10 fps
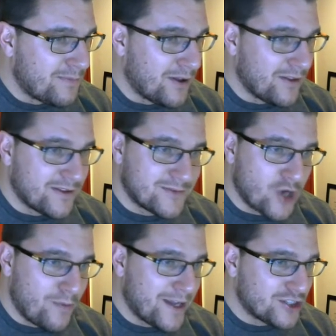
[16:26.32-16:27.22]
But the
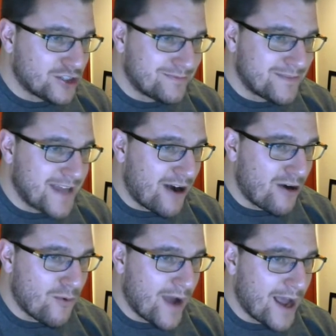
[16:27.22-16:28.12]
Tomic,
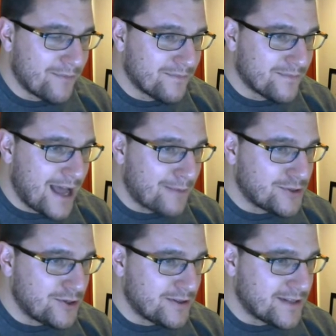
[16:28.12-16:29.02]
terrible game.
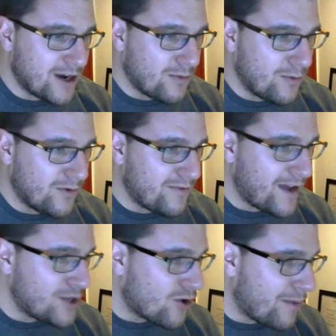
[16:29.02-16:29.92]
Absolutely terrible. In
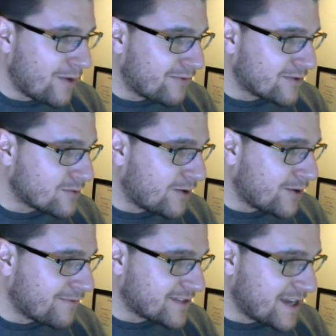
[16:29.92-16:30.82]
fact, you're coming off as well.
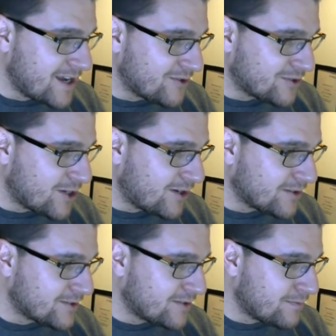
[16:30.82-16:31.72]
You haven't taken your
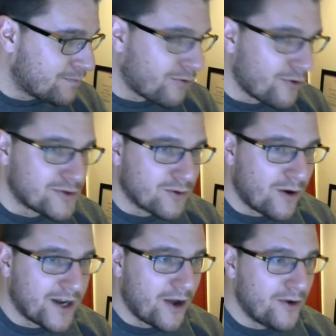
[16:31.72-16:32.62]
chance.
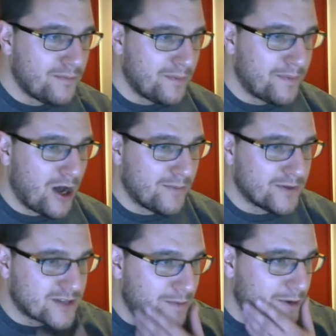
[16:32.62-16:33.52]
Brutal, I know, but
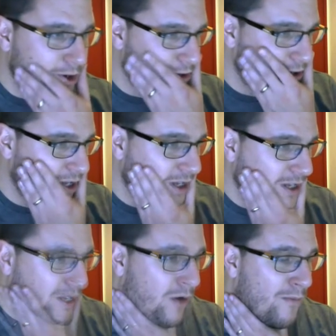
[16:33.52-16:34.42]
Barman's coming on.
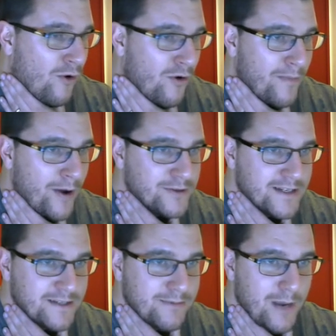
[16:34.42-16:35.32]
Watmore and
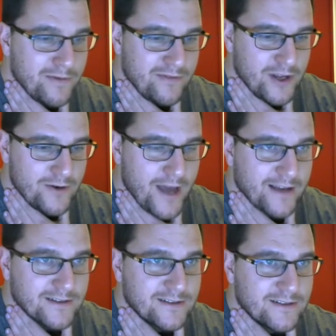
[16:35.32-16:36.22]
Moses, I'm coming for you
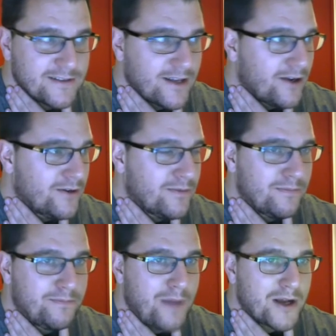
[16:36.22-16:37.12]
next. So
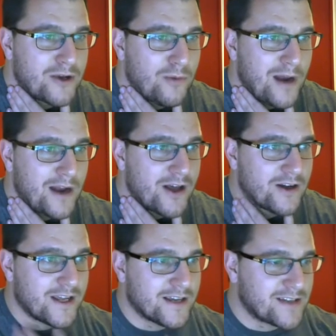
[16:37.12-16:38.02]
buck your bloody
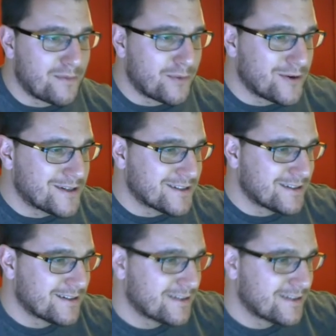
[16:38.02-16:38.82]
ideas up, boys.